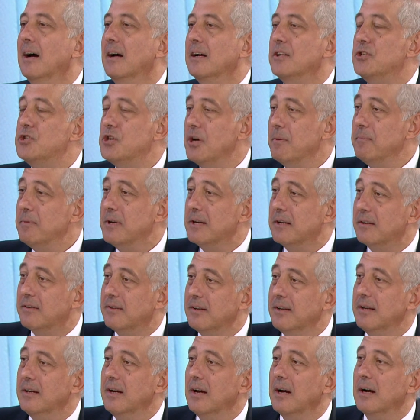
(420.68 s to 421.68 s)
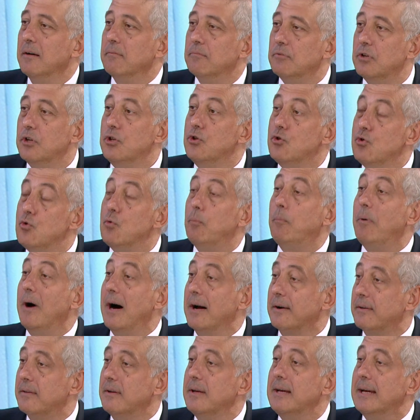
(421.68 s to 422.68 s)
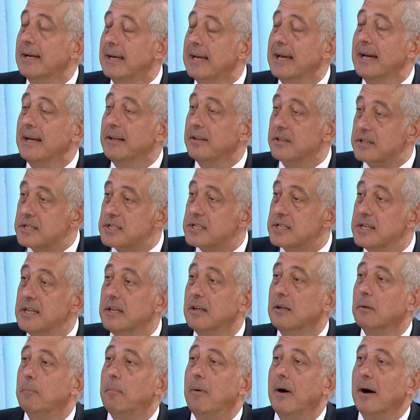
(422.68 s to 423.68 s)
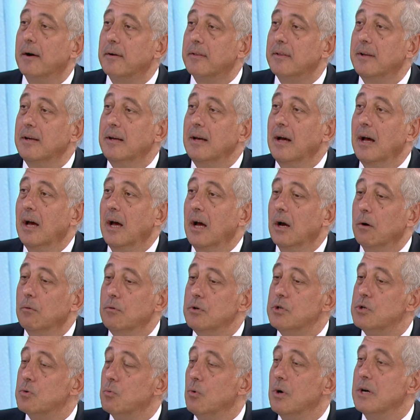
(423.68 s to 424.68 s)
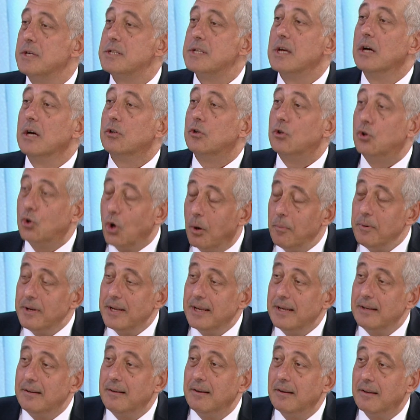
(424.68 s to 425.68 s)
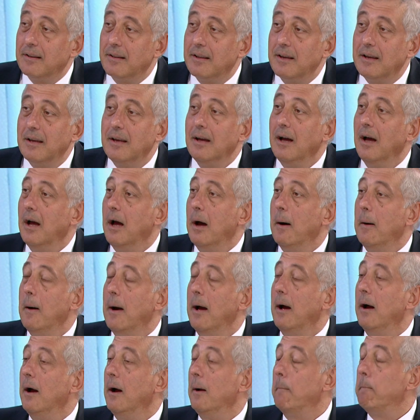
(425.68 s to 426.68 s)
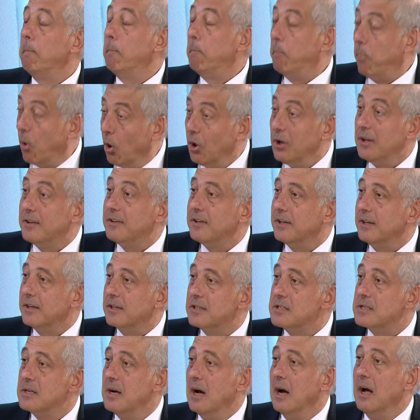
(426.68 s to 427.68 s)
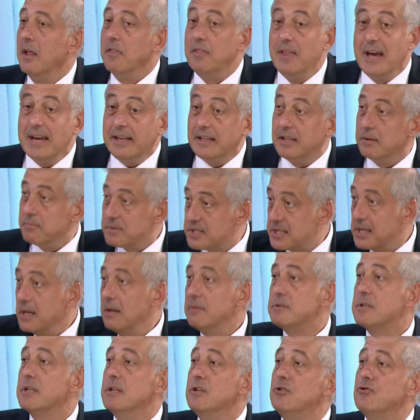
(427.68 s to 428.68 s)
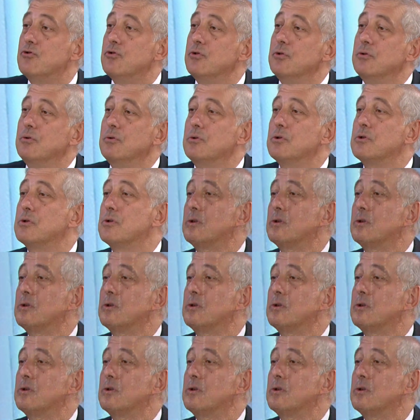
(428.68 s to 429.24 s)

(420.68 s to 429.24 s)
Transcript: Cemiyeti, the new party, again the single party, which was dominating the uh, politics, they themselves introduced